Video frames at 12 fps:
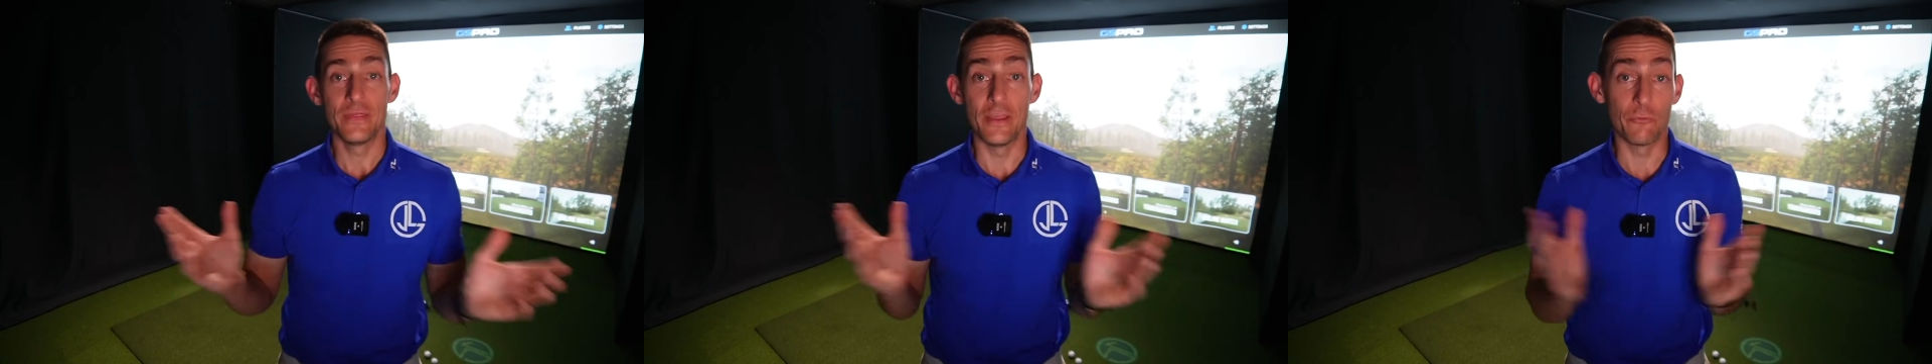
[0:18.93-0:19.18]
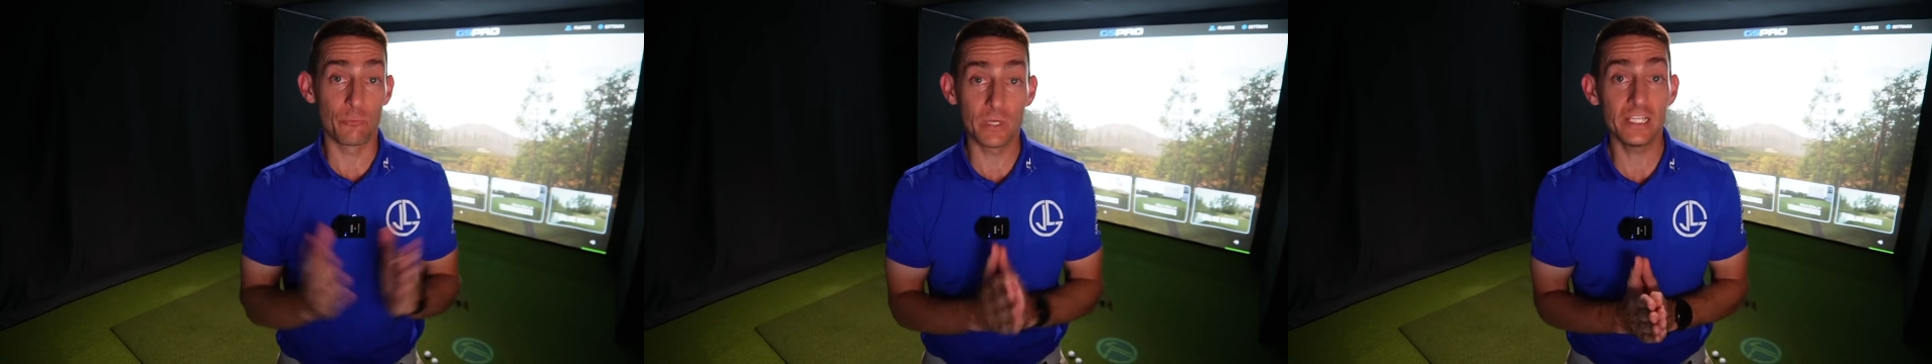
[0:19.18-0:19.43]

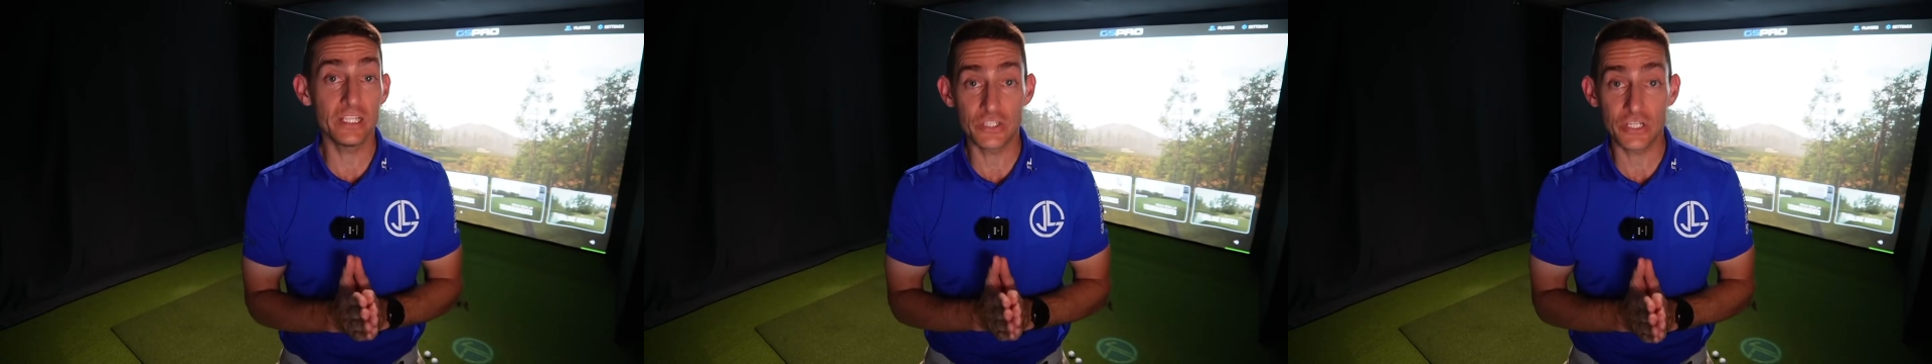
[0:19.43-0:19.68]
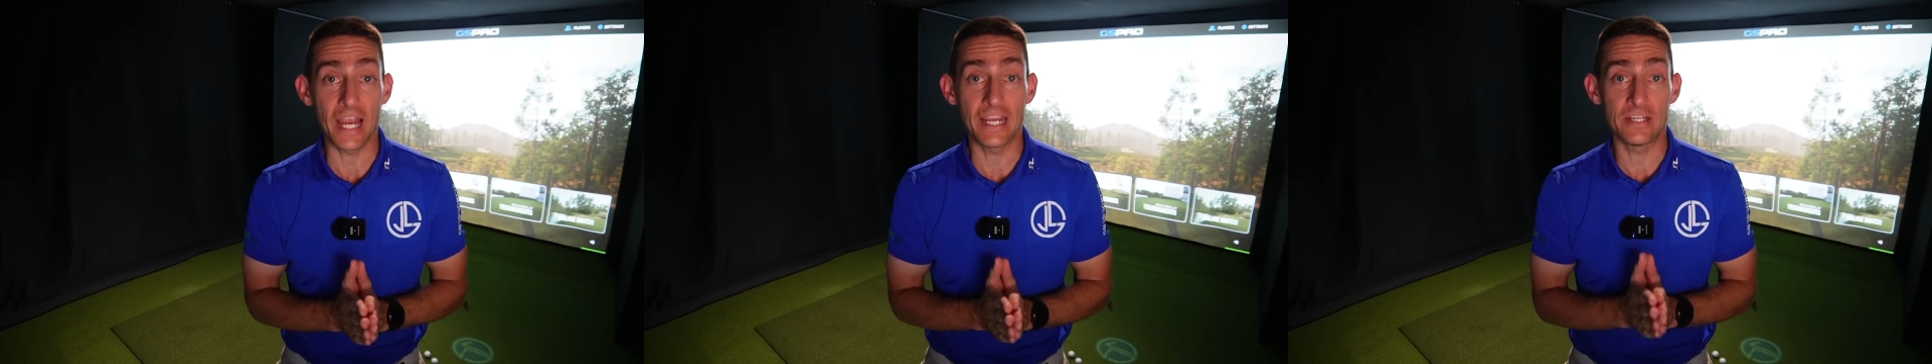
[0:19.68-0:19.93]
that really
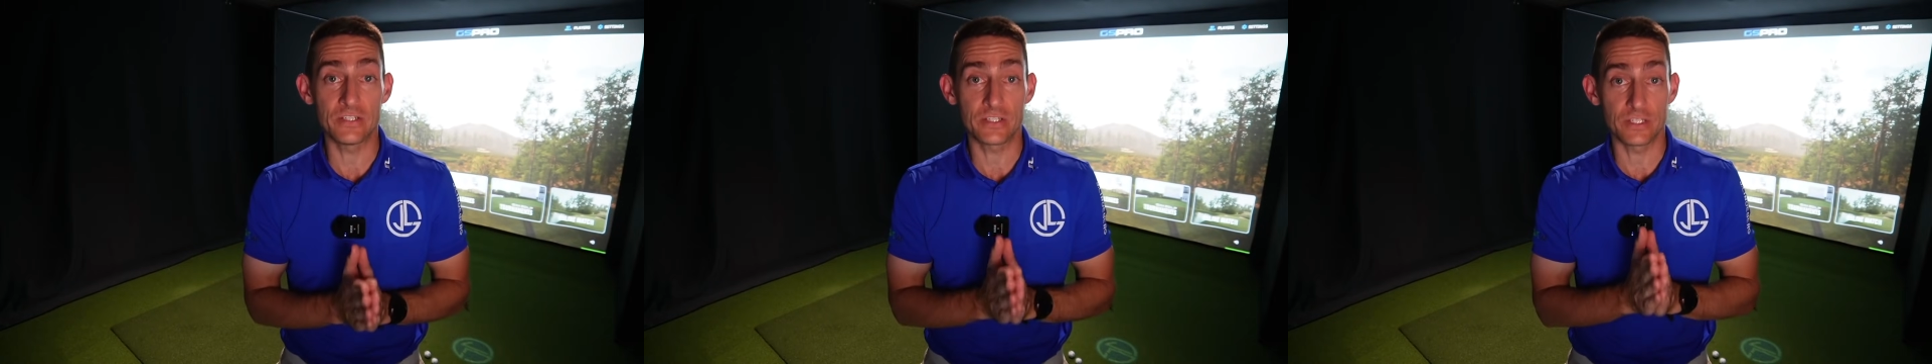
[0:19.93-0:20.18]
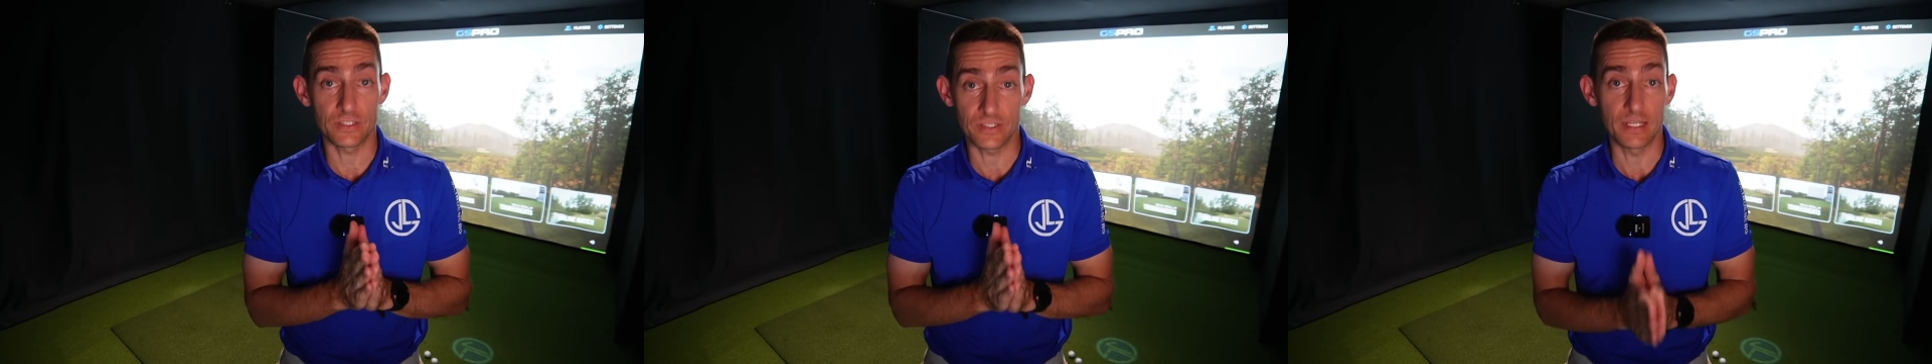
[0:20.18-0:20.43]

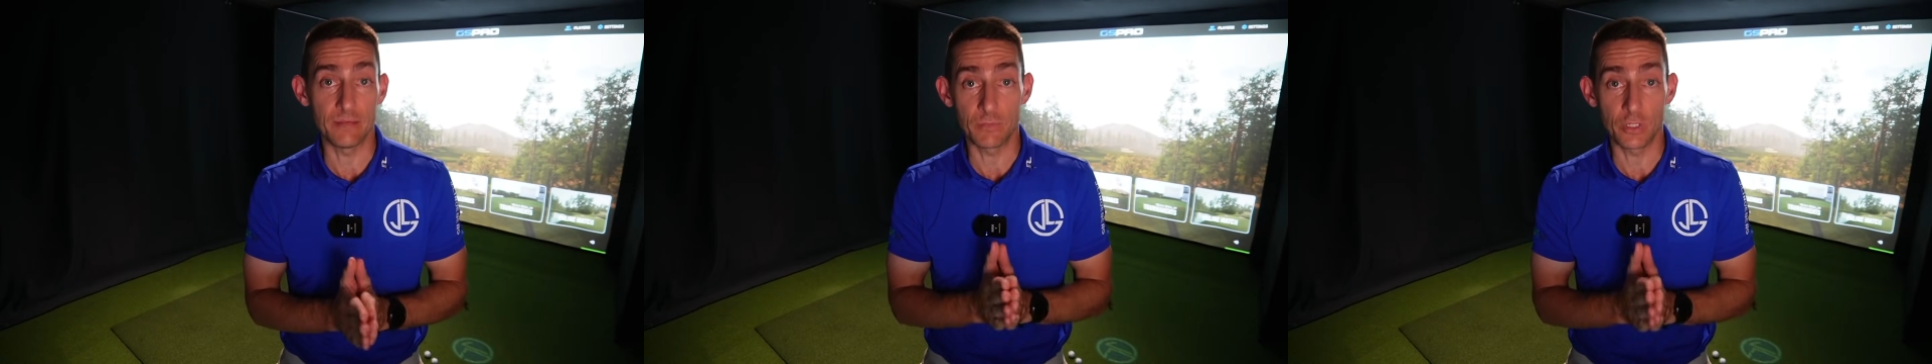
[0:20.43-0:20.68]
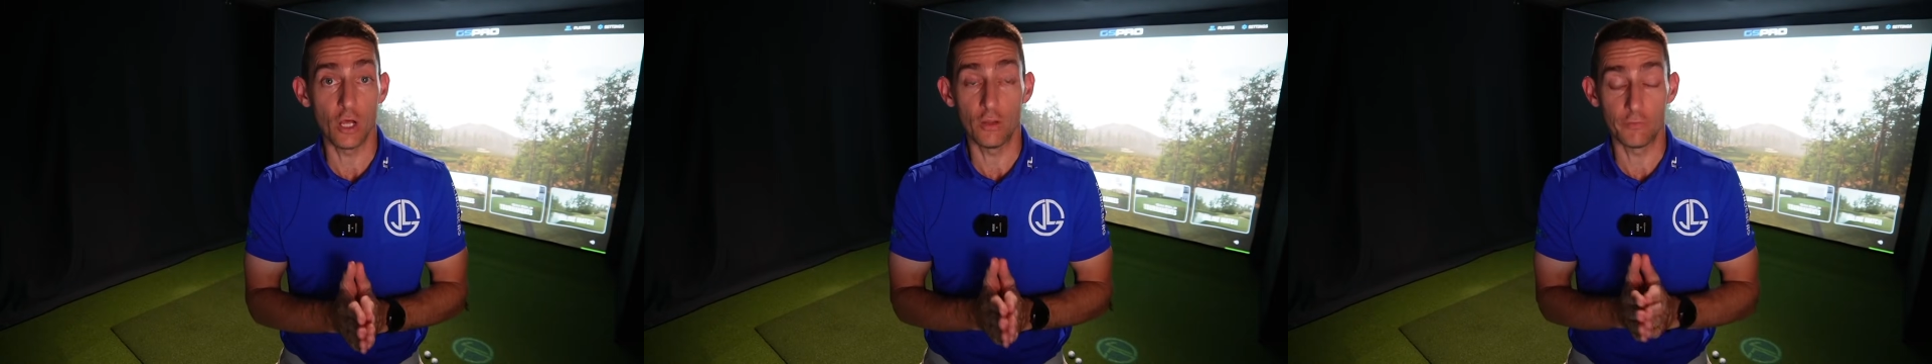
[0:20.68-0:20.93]
changed
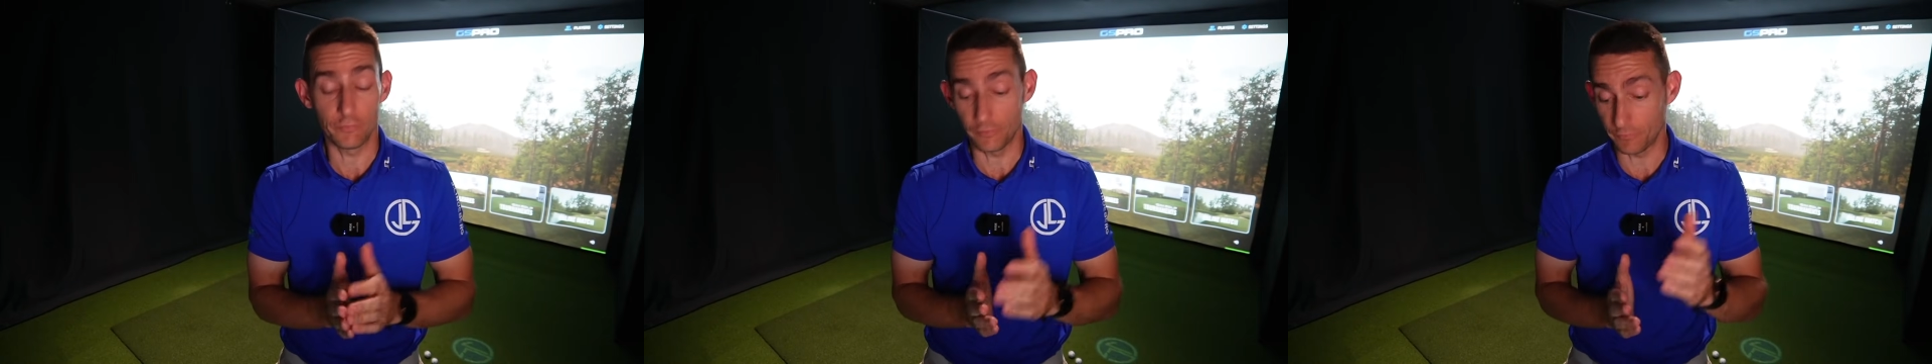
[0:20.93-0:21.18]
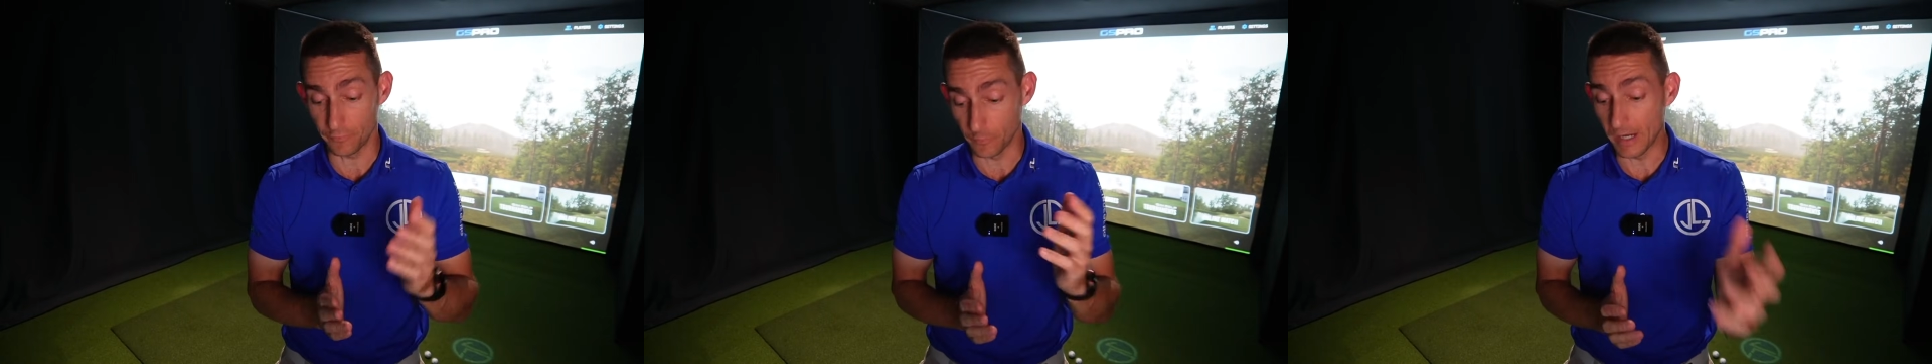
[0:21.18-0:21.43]
sim golf
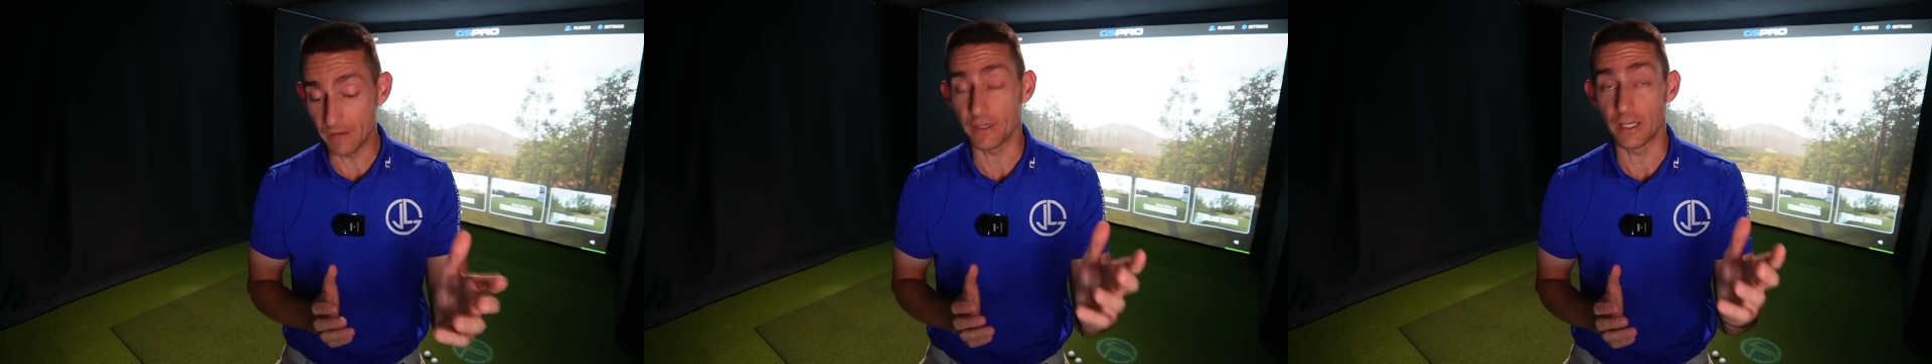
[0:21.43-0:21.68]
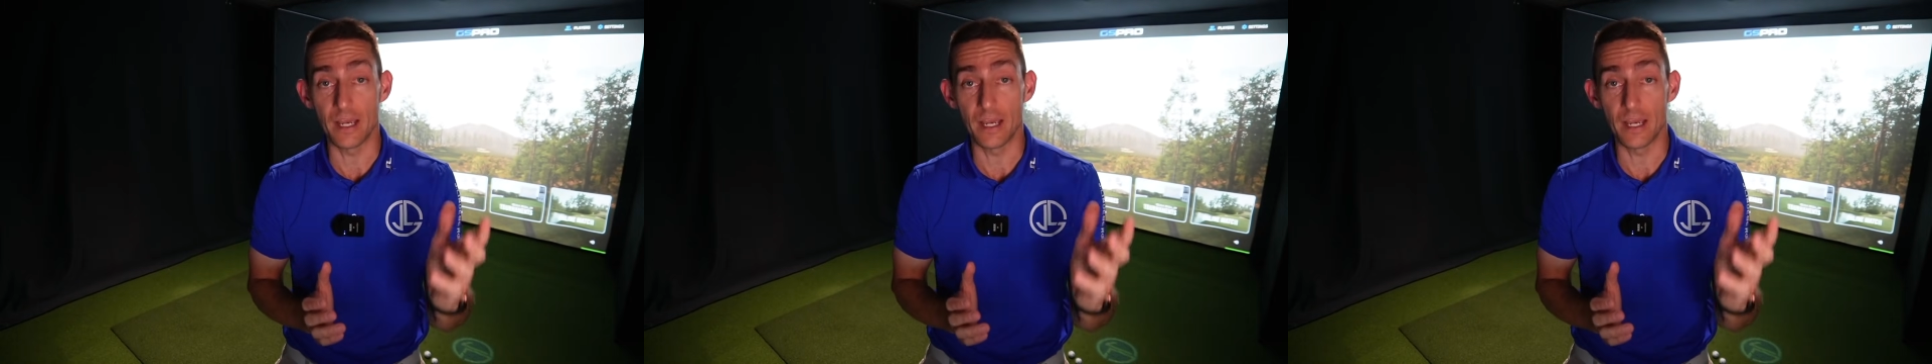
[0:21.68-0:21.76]
forever.